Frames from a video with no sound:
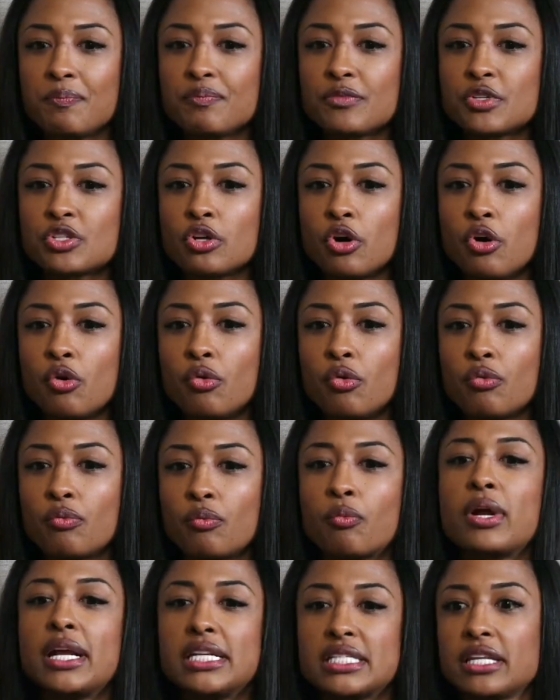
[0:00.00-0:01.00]
So
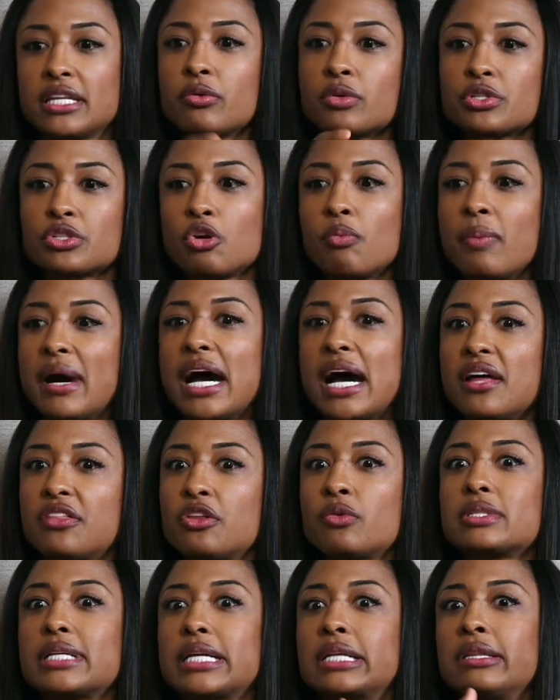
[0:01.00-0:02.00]
when I say there was no path, there
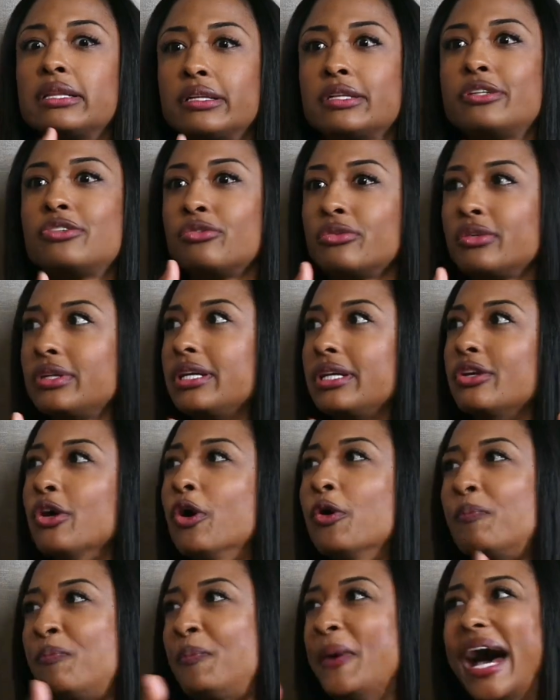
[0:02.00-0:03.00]
was like literally
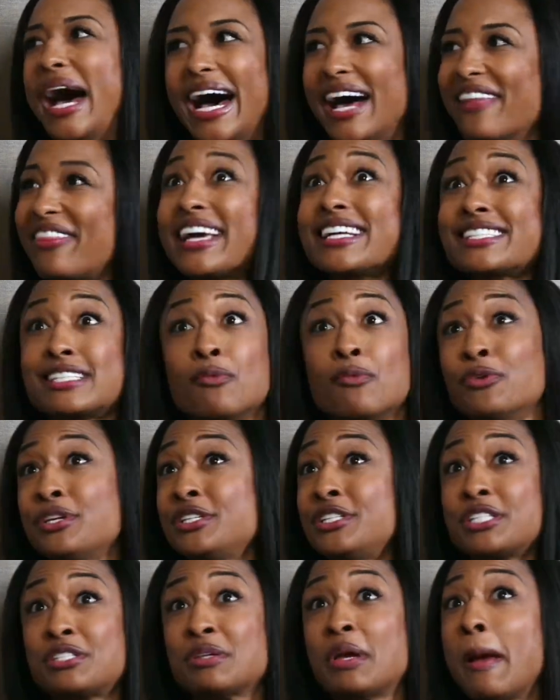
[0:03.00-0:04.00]
no path. Like, someone
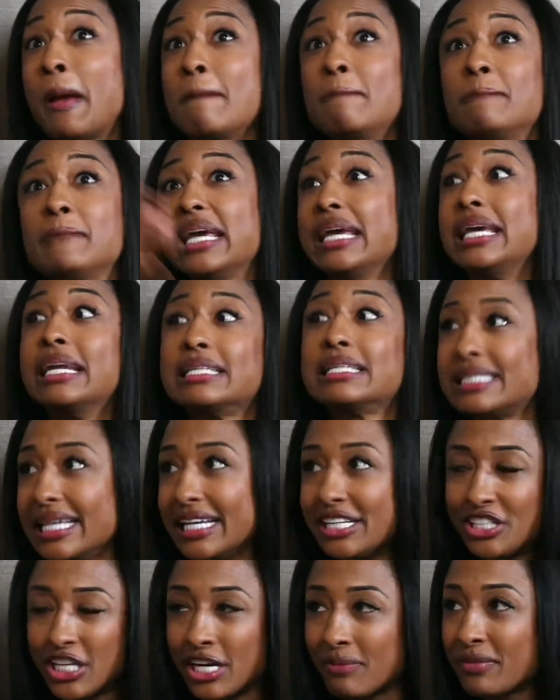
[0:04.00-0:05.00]
just made a
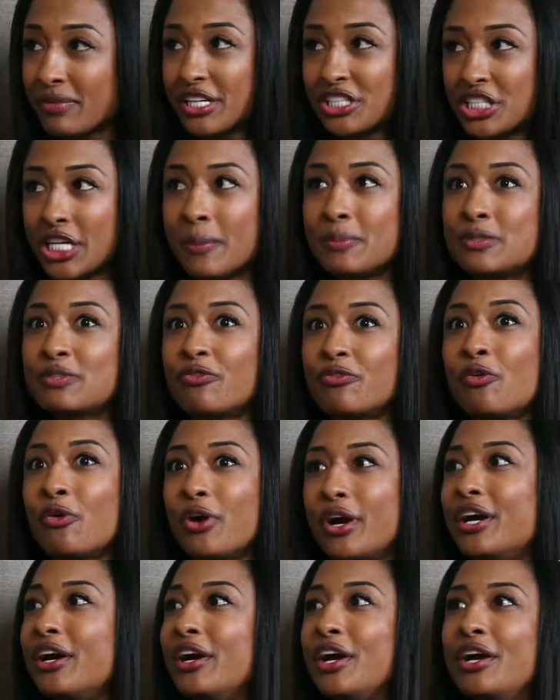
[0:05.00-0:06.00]
state championships
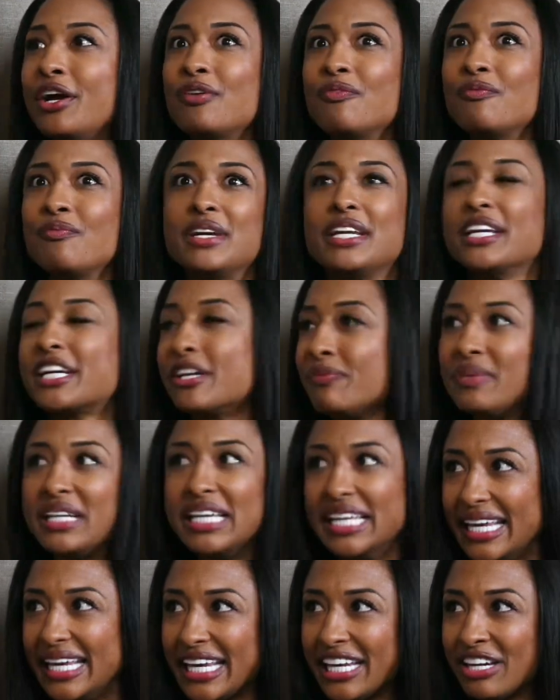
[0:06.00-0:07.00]
for me to
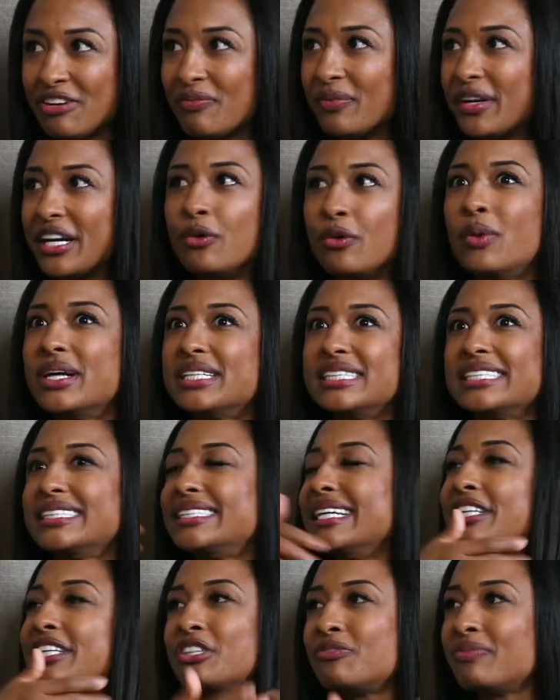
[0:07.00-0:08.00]
compete in, but it wasn't
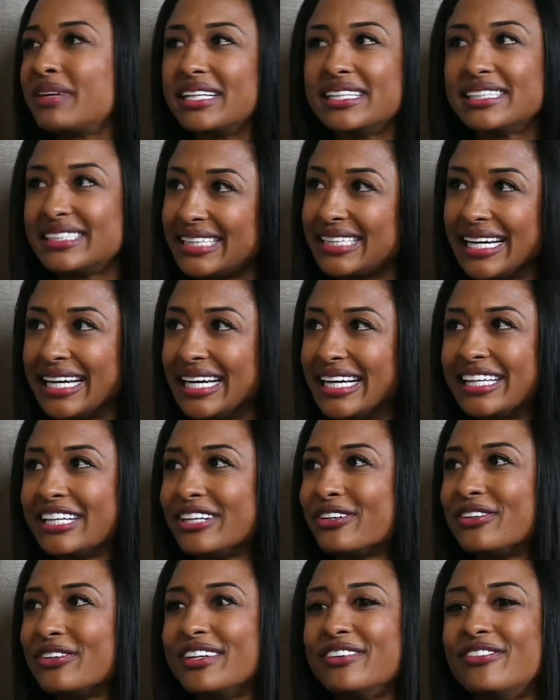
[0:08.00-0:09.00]
sanctioned by the state.
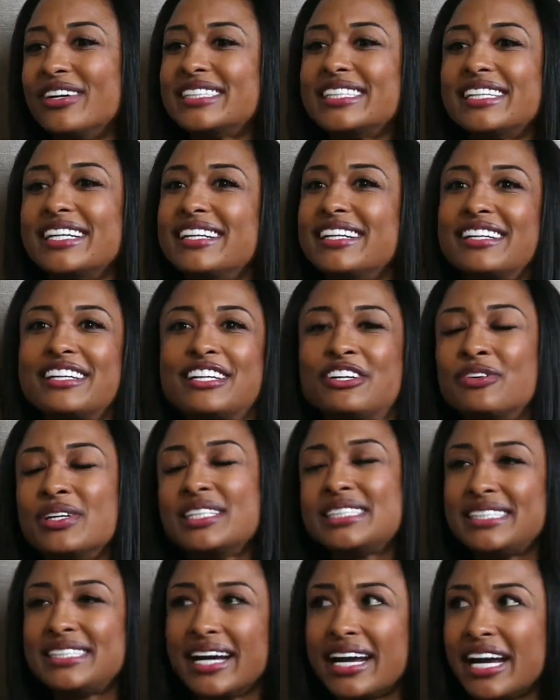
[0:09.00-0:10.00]
It wasn't, a
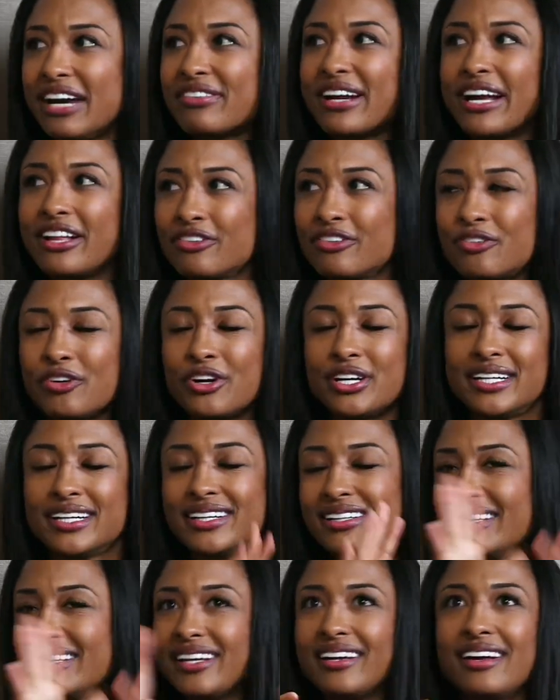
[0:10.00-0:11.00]
CIF
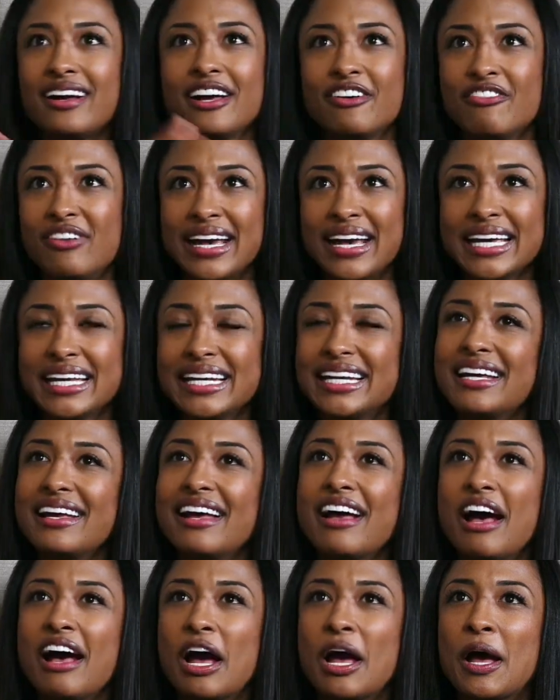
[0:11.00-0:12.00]
California event.
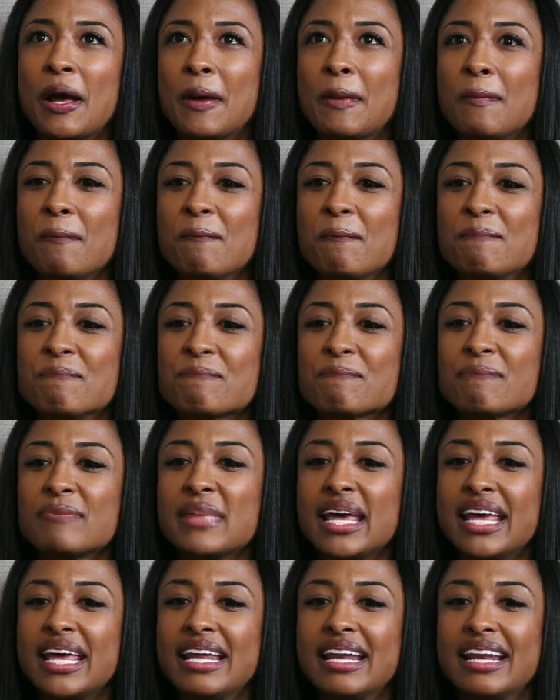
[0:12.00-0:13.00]

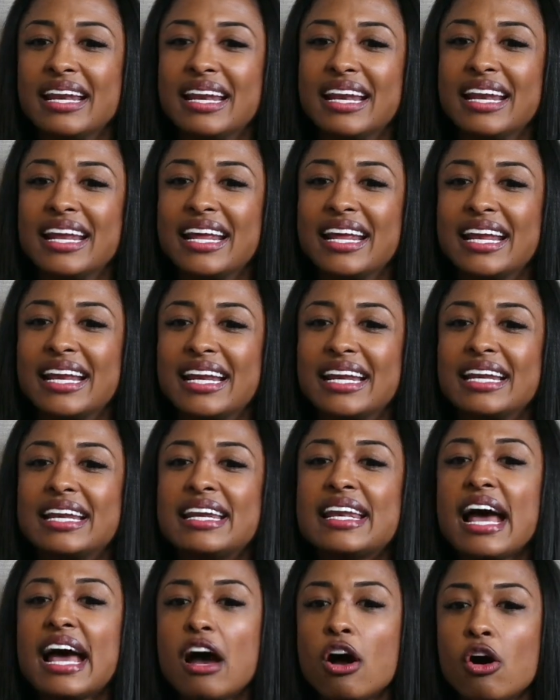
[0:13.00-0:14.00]
And
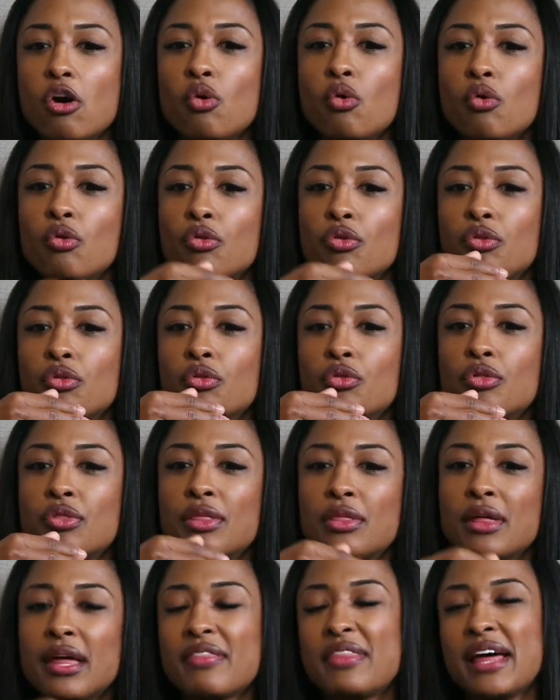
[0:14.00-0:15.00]
now
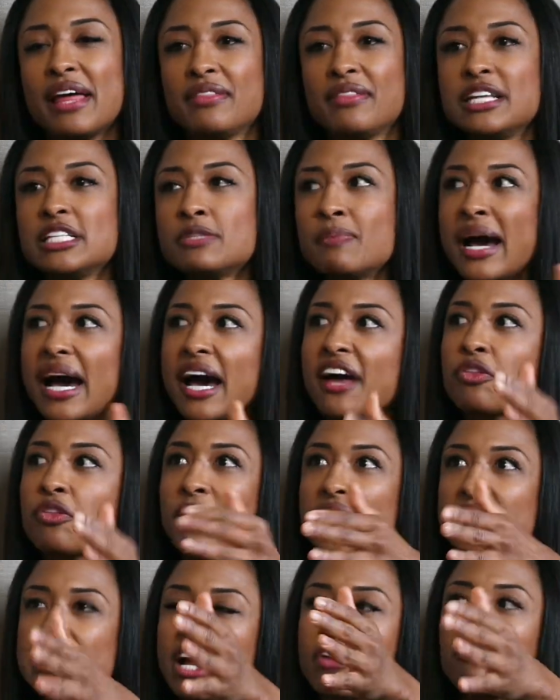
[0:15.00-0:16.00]
that these
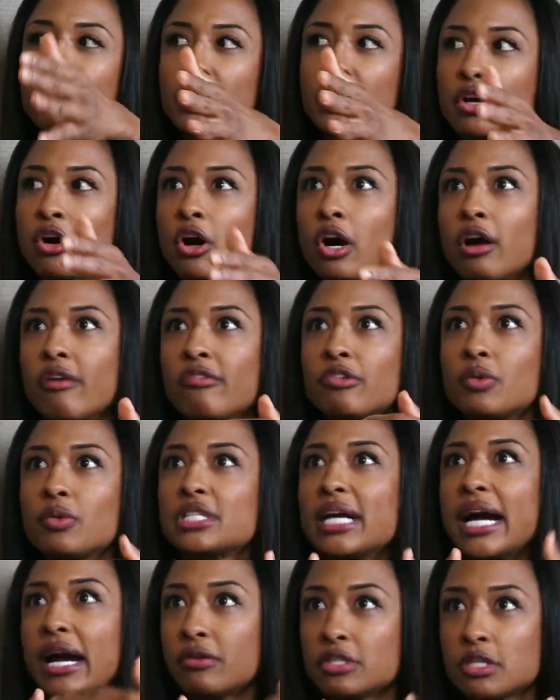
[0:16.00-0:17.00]
pathways have been carved, which
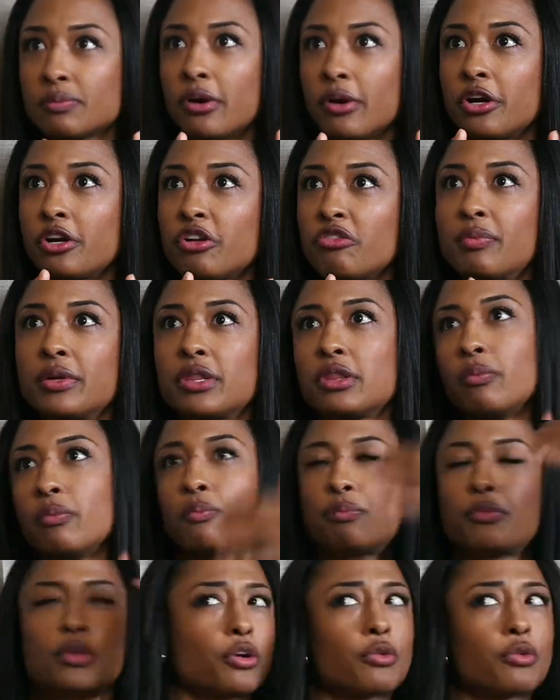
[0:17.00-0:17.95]
I was a part of, but the